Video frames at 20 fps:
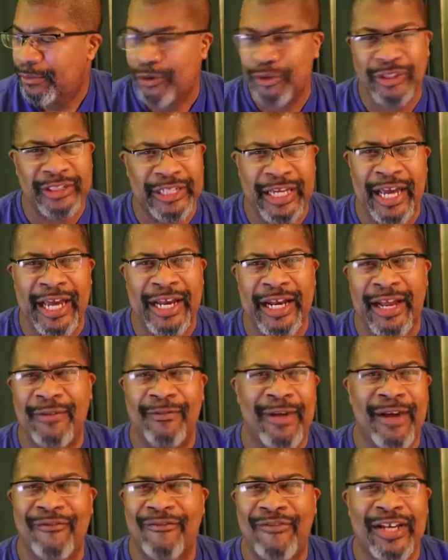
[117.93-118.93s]
per se,
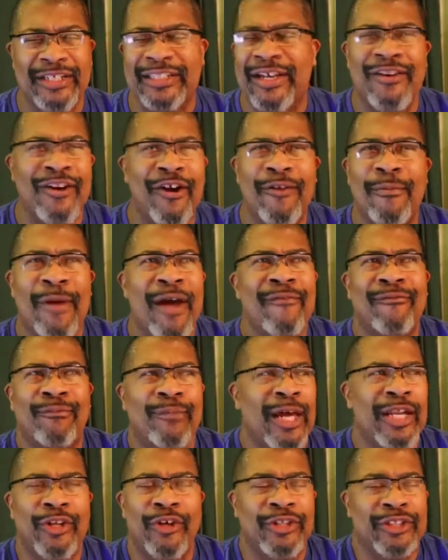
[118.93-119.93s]
not in my face. I never my
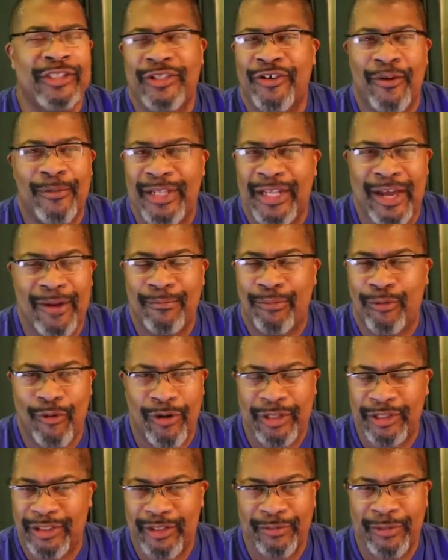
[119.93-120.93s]
my looks never been that
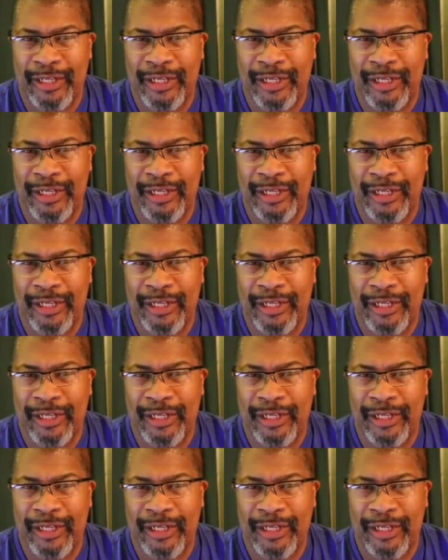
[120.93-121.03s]
important to